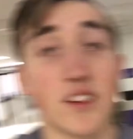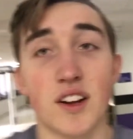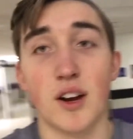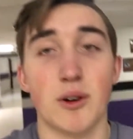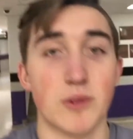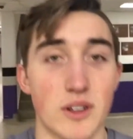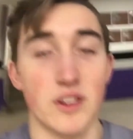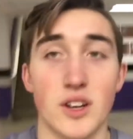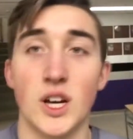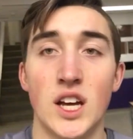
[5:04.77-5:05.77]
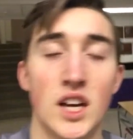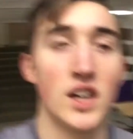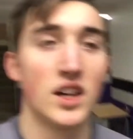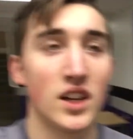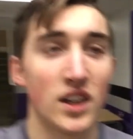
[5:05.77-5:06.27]
Today went well though.
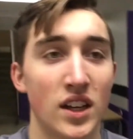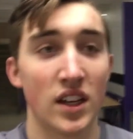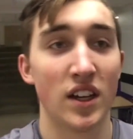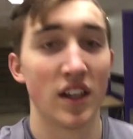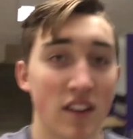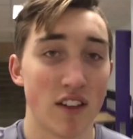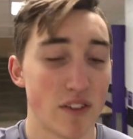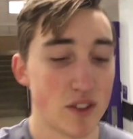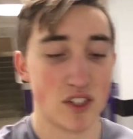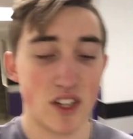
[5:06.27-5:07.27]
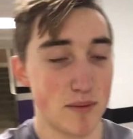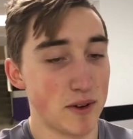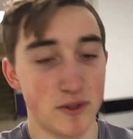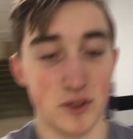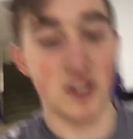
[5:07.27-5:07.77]
I just thought
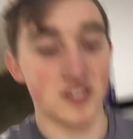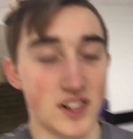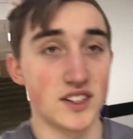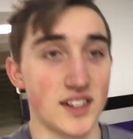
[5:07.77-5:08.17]
about food the entire